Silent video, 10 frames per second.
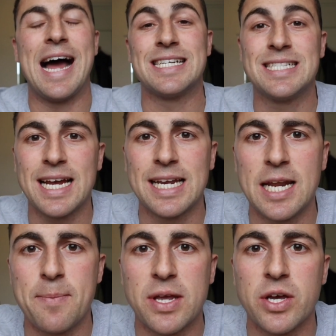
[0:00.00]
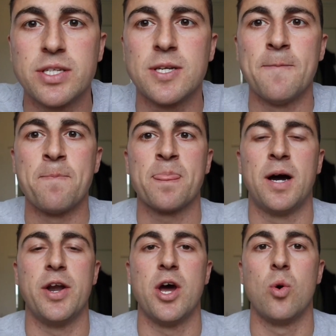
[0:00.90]
And secondly, because
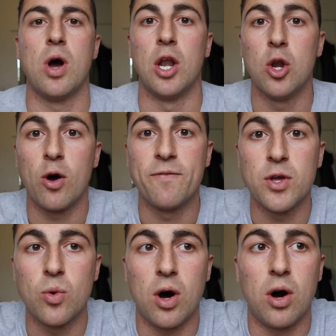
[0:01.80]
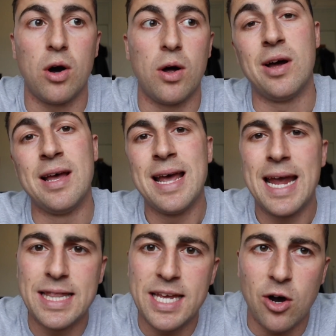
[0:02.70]
I know a lot of you are
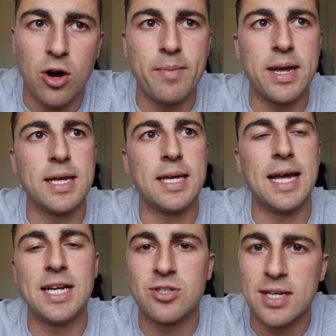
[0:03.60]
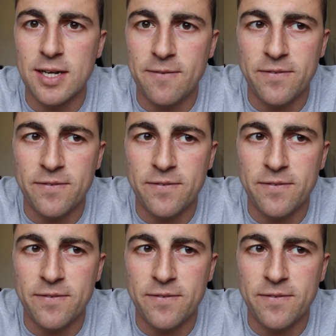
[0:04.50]
in the army, interested in